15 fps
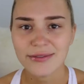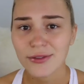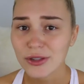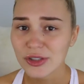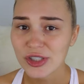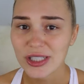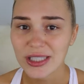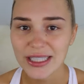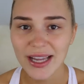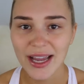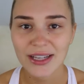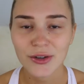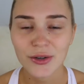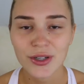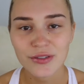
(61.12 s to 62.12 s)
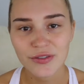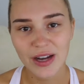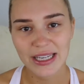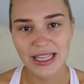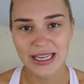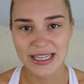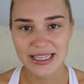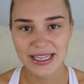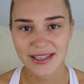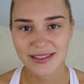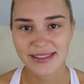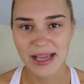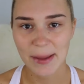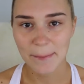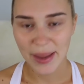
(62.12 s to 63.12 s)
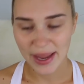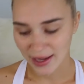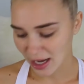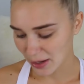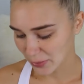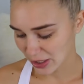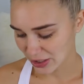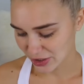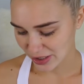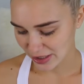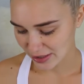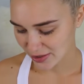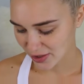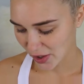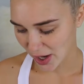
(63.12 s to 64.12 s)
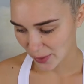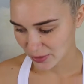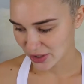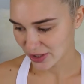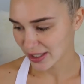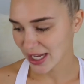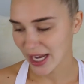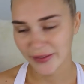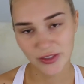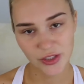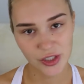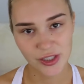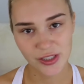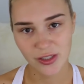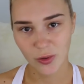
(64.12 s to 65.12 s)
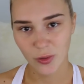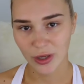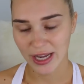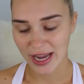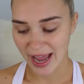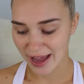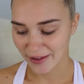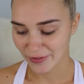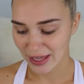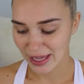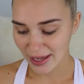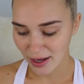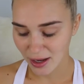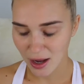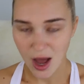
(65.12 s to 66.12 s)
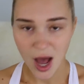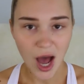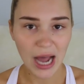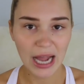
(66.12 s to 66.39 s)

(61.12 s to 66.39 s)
Unfortunately, I couldn't find any kids makeup brushes, so I'm just gonna have to use what I have here.